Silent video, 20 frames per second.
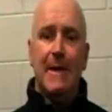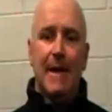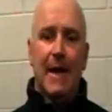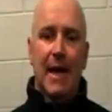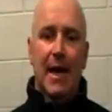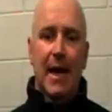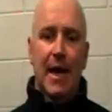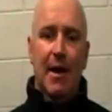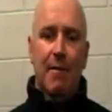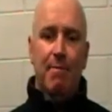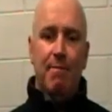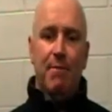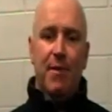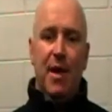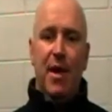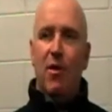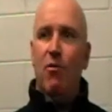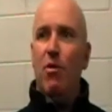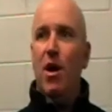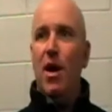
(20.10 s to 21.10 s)
And
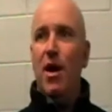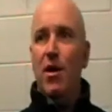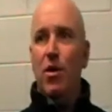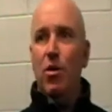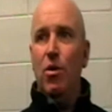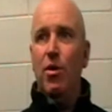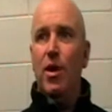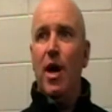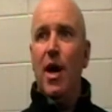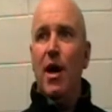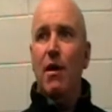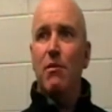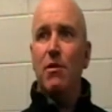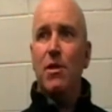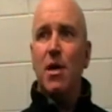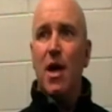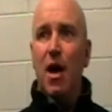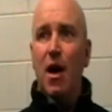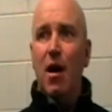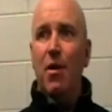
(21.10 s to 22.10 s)
it rained all day. It was
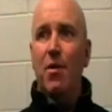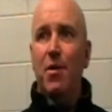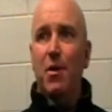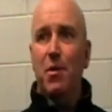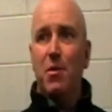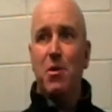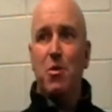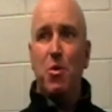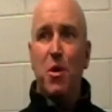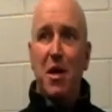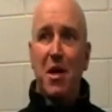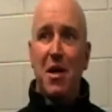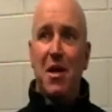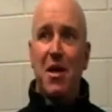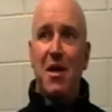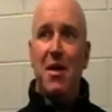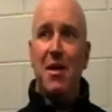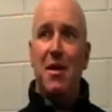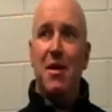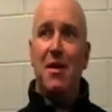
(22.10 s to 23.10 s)
cold and it was
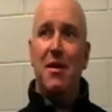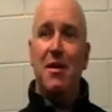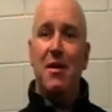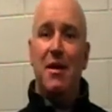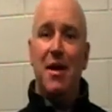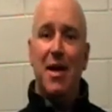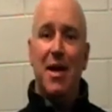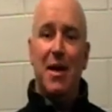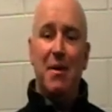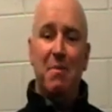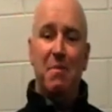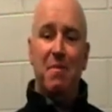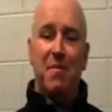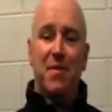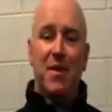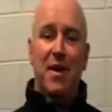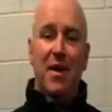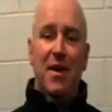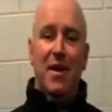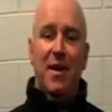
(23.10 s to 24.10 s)
windy,
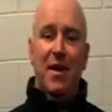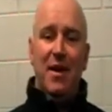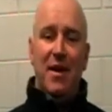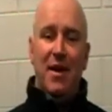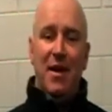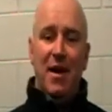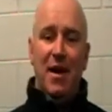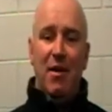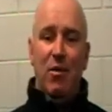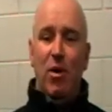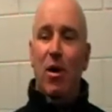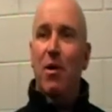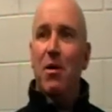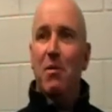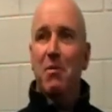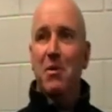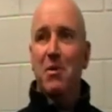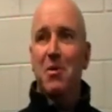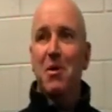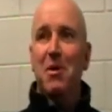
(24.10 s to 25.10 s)
and
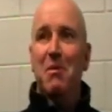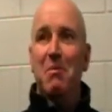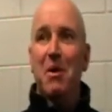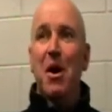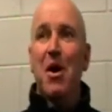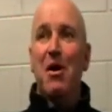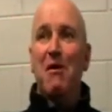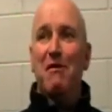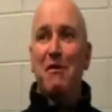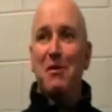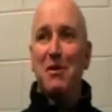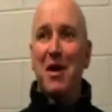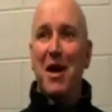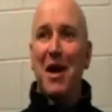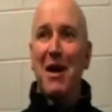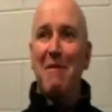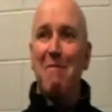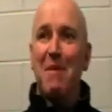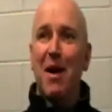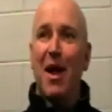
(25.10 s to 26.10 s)
welcome to a beautiful
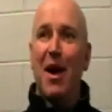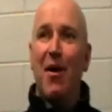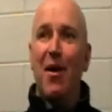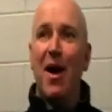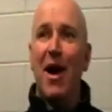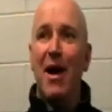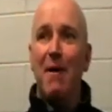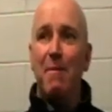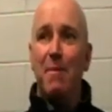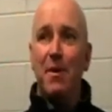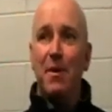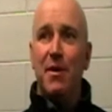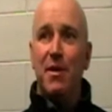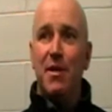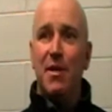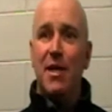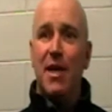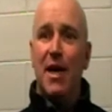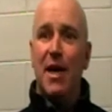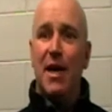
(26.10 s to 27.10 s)
day in Ballarat.
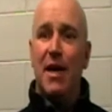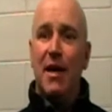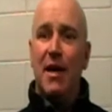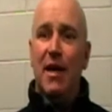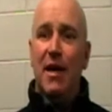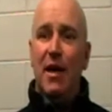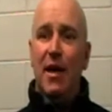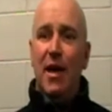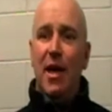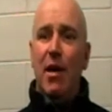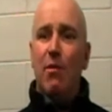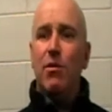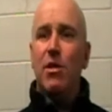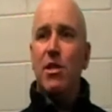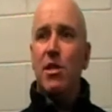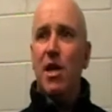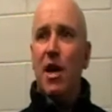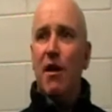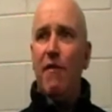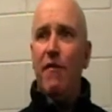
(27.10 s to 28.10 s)
But it was
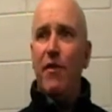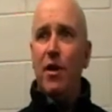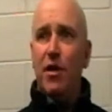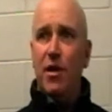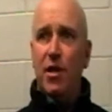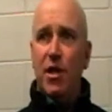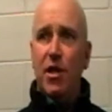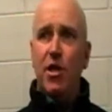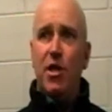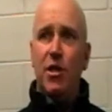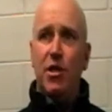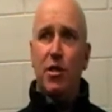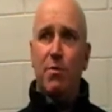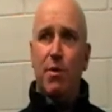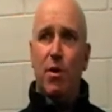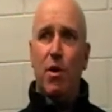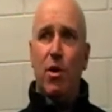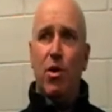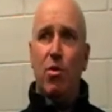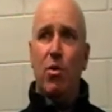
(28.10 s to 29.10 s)
tough conditions,
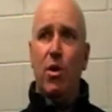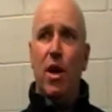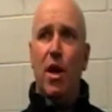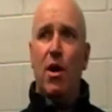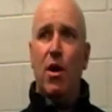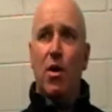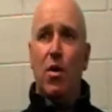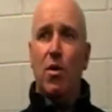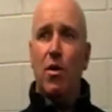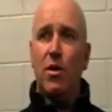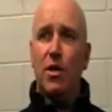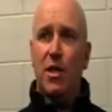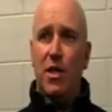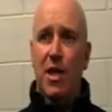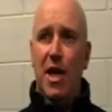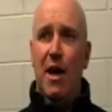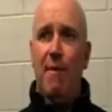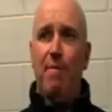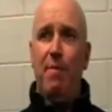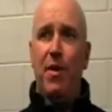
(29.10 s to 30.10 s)
but I thought our guys
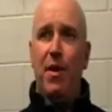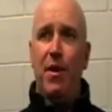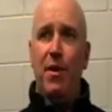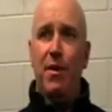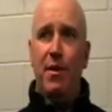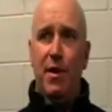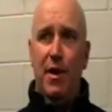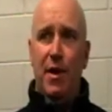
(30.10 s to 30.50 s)
adapted